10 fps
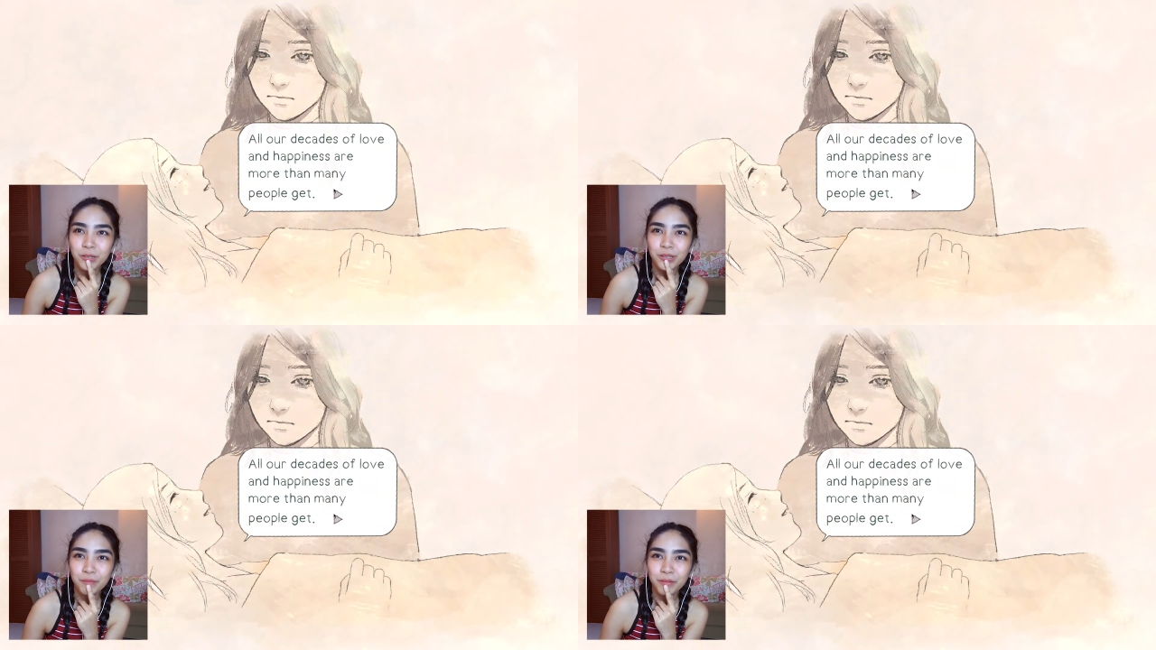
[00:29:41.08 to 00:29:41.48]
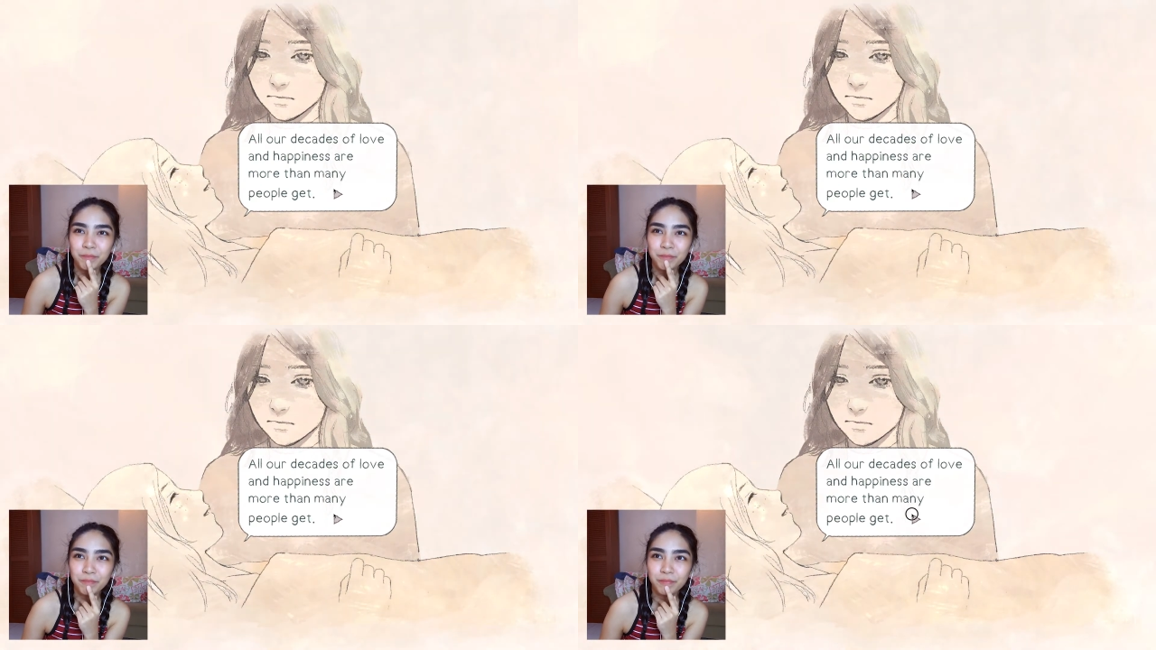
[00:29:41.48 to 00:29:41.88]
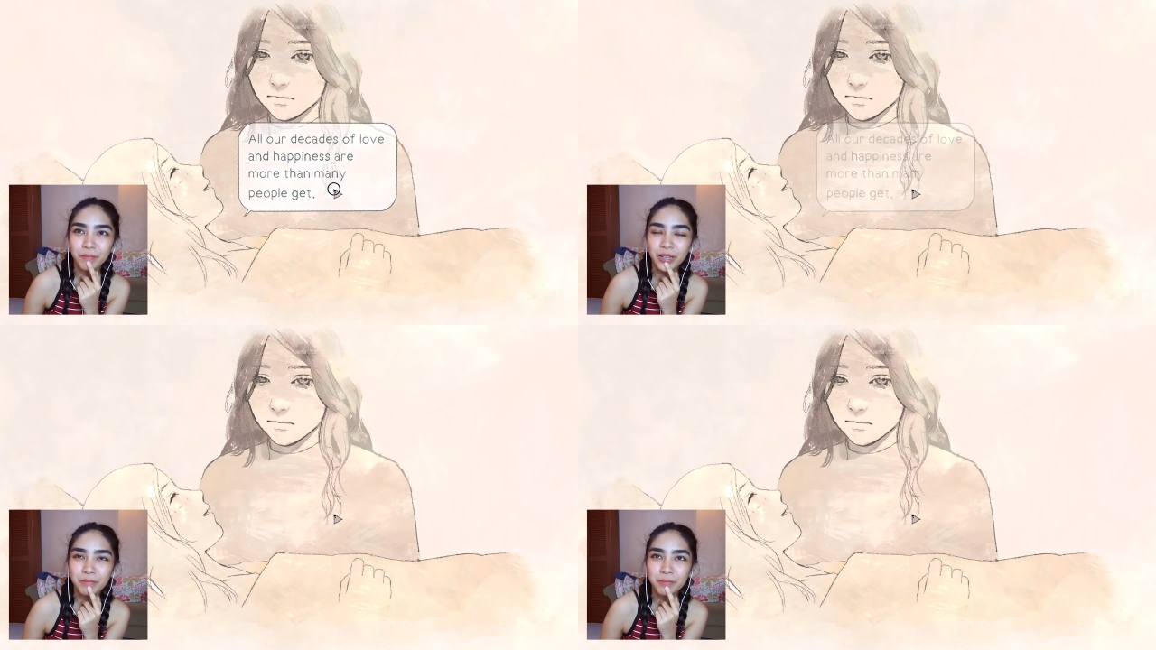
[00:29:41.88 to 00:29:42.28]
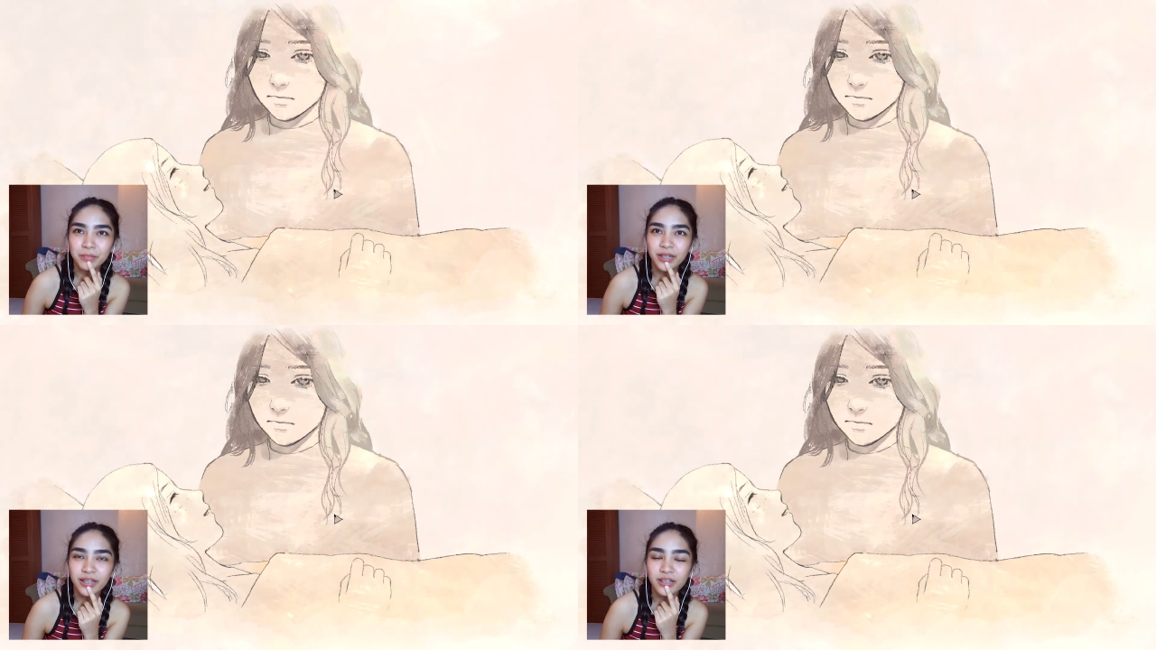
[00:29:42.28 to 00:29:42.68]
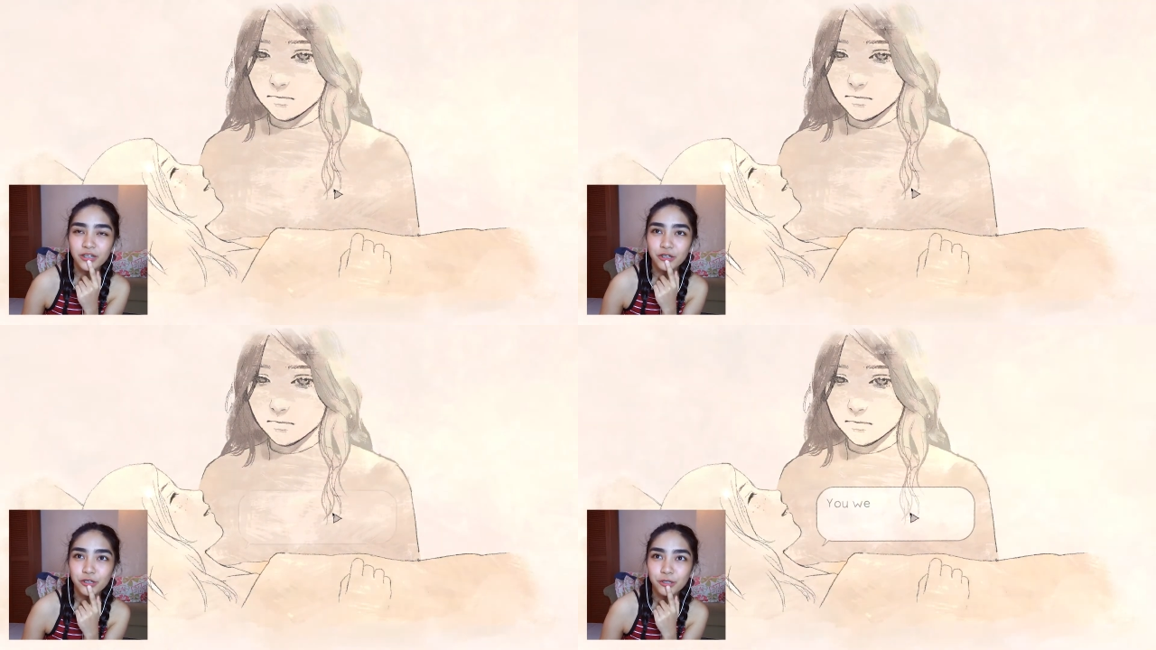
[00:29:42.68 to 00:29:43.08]
Speaker 1: than my many people get.
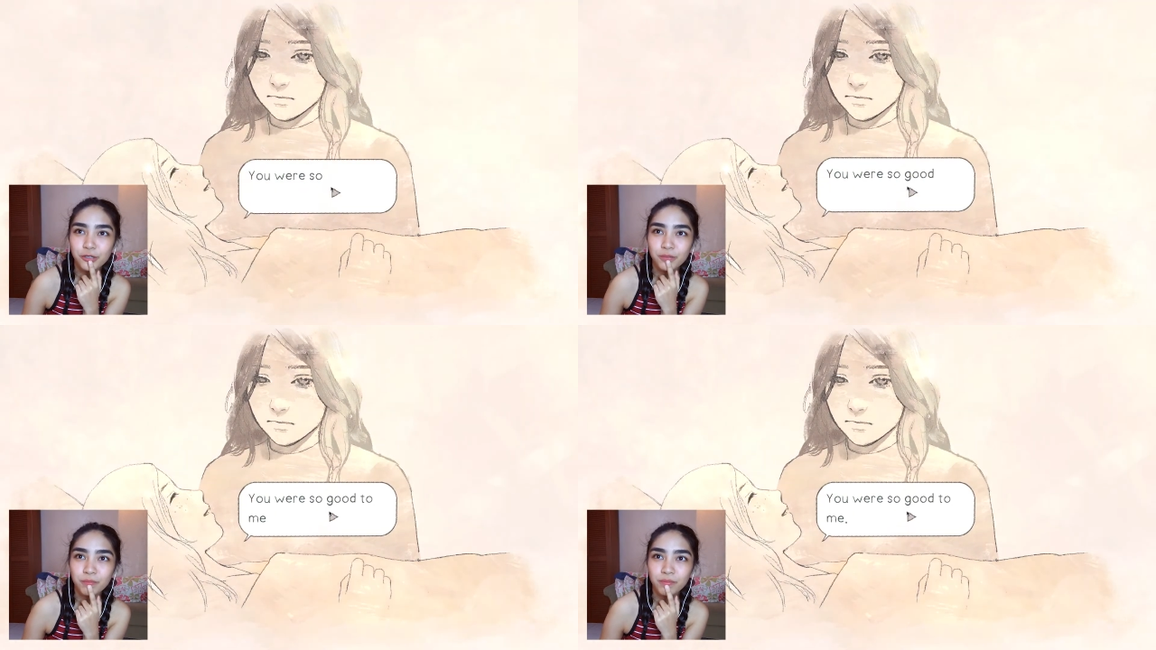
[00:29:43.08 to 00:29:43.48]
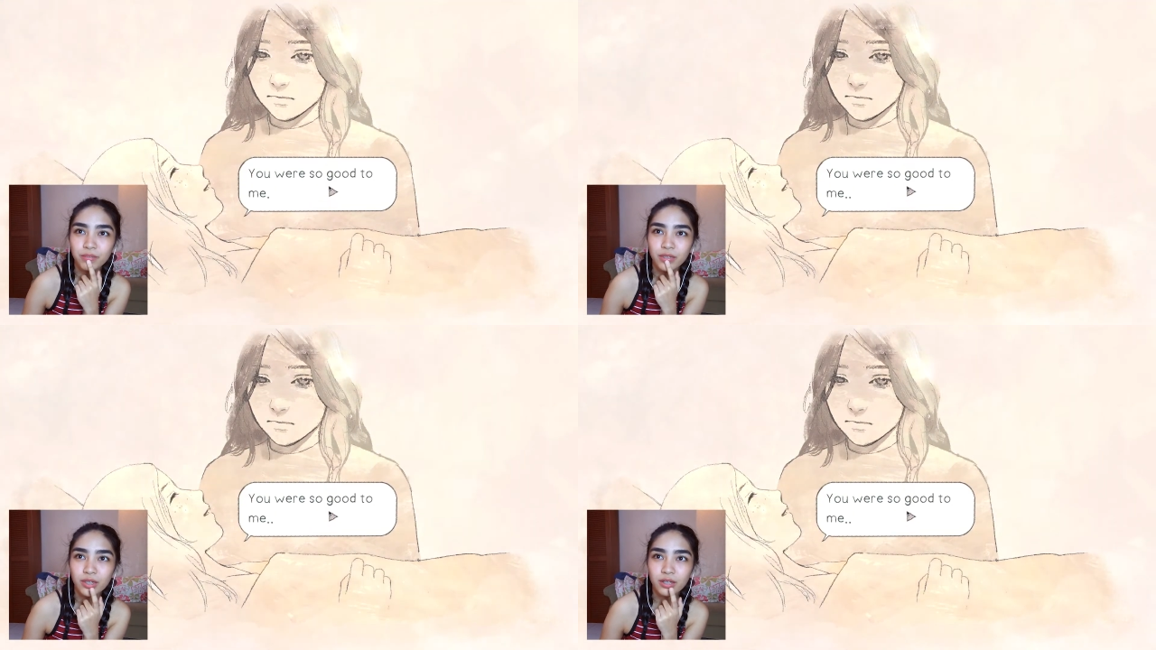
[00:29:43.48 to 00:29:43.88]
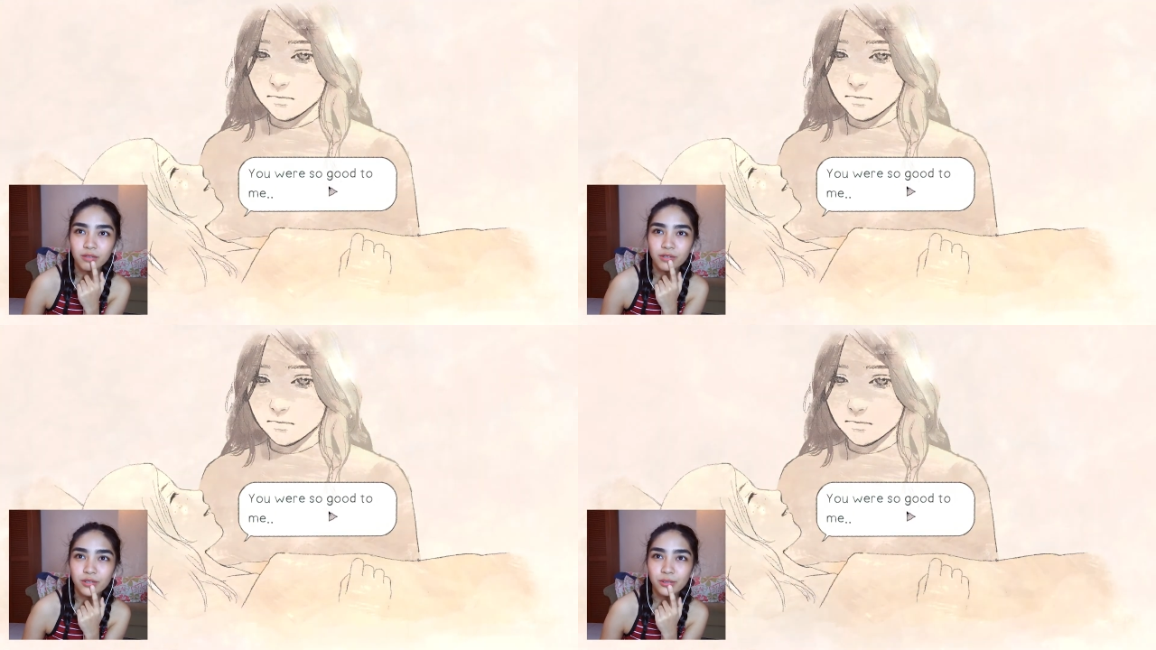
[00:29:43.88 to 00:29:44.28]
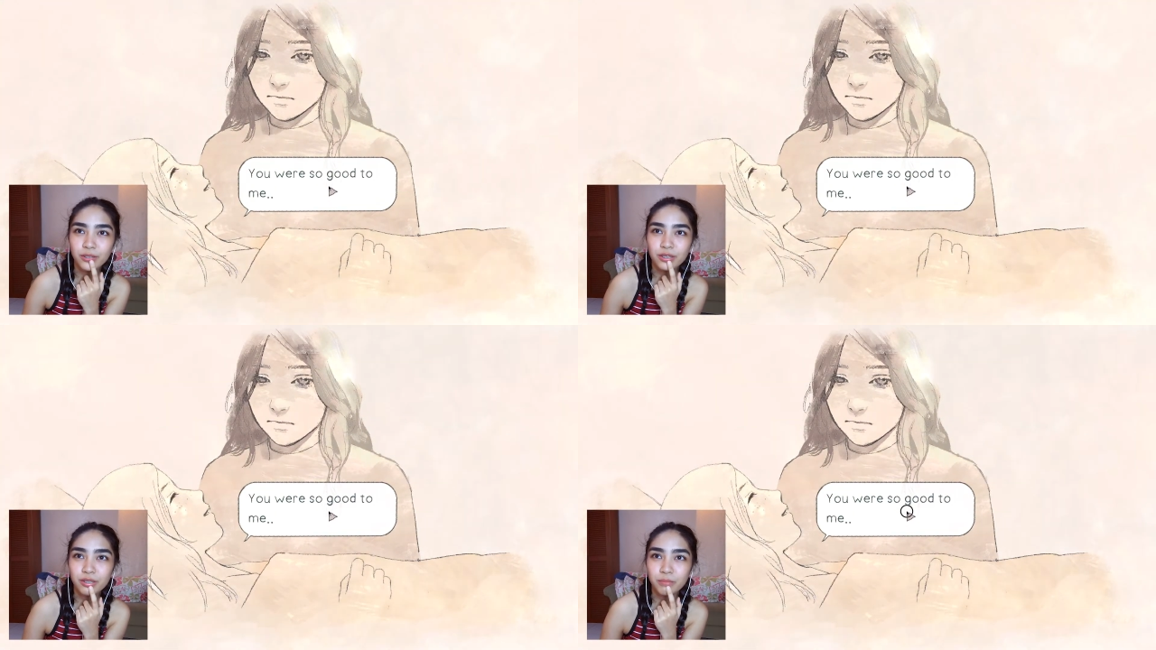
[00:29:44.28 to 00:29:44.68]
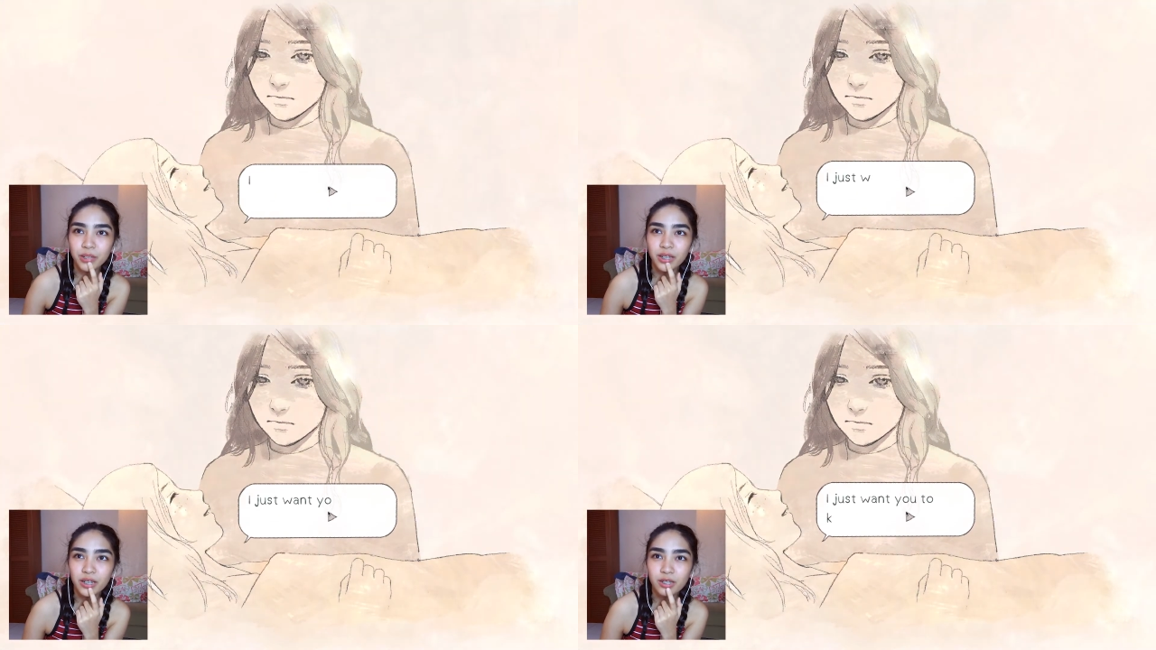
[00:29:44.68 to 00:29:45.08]
That's true. You were so good to
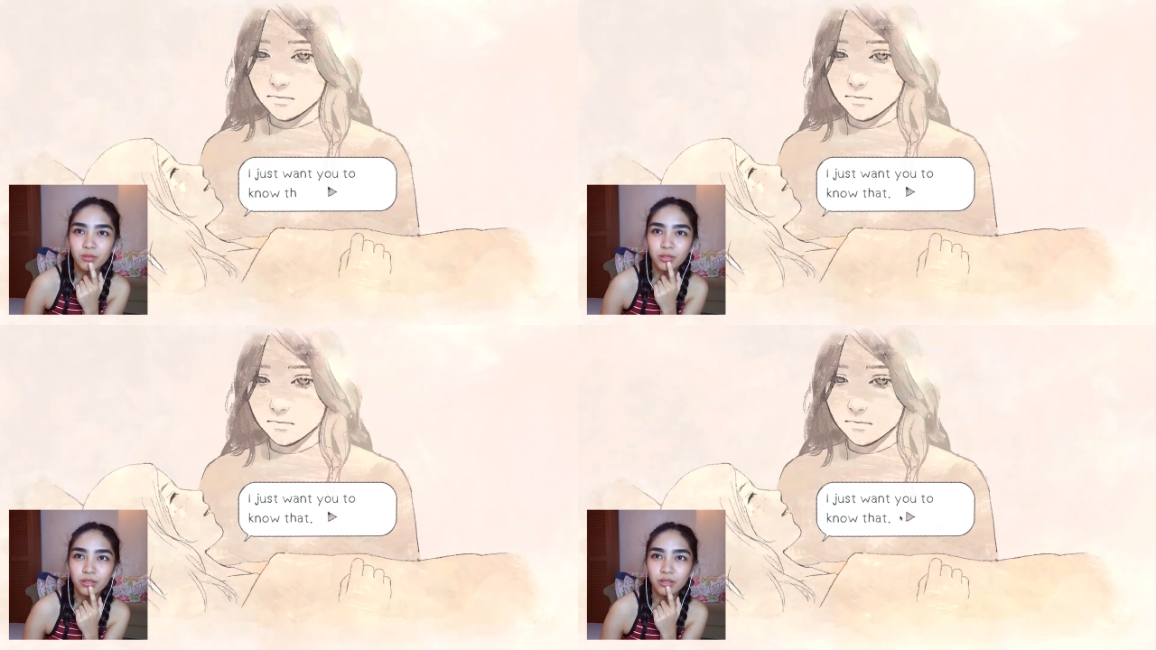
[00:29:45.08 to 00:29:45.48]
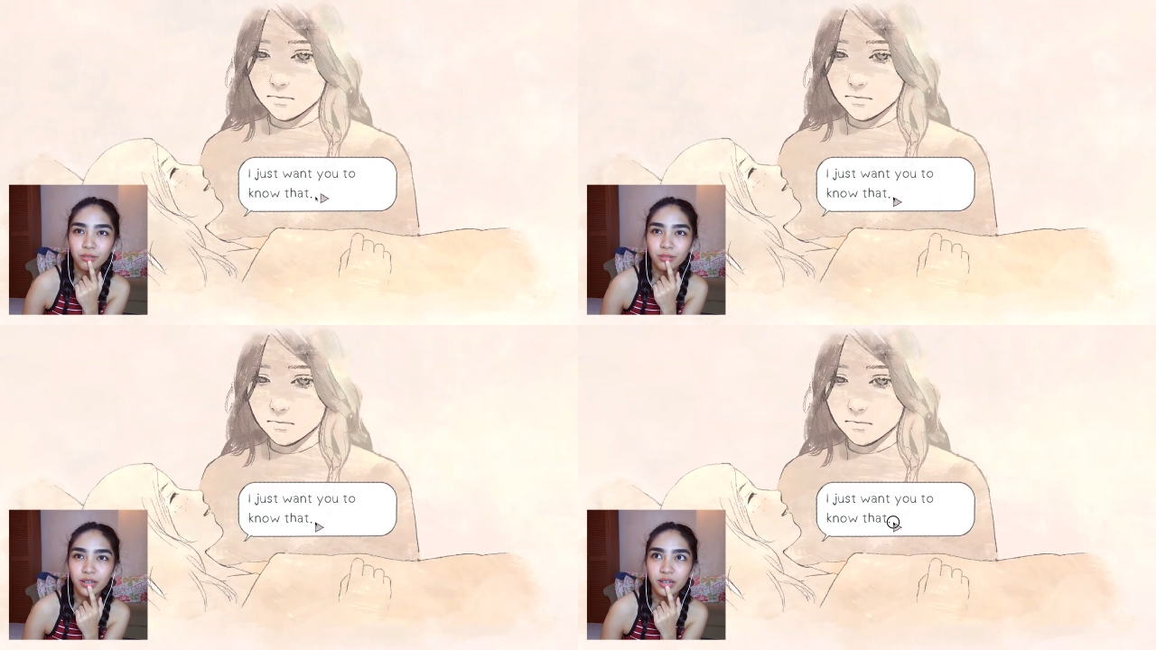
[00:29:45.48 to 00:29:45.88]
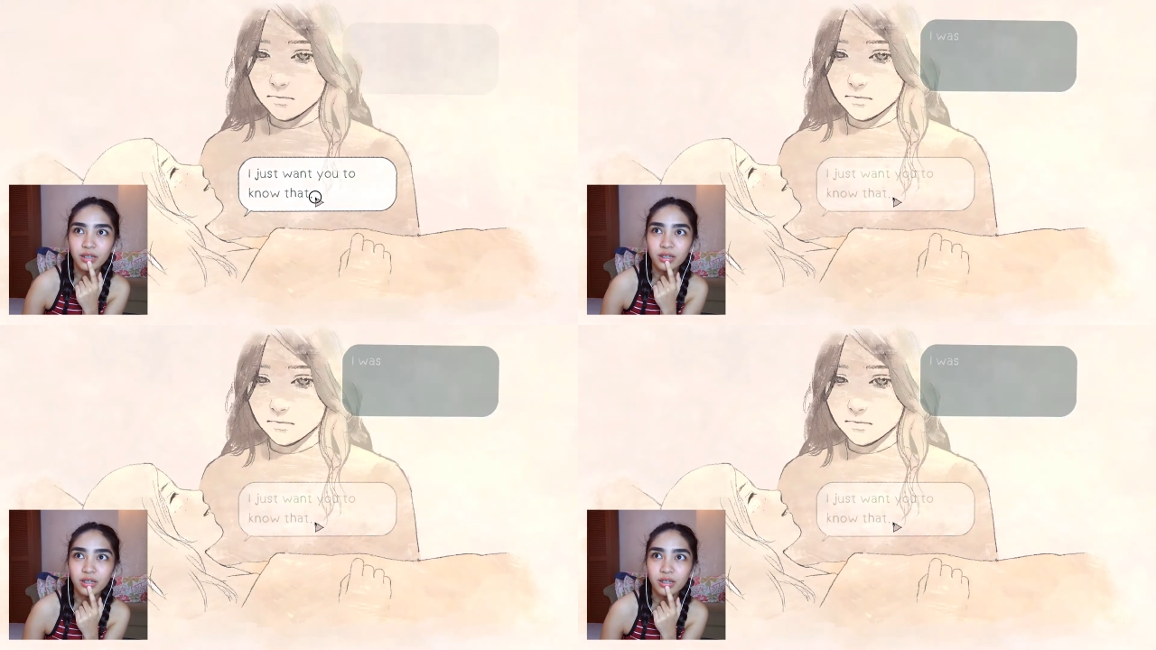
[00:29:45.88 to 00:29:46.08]
me. I just want you to know that.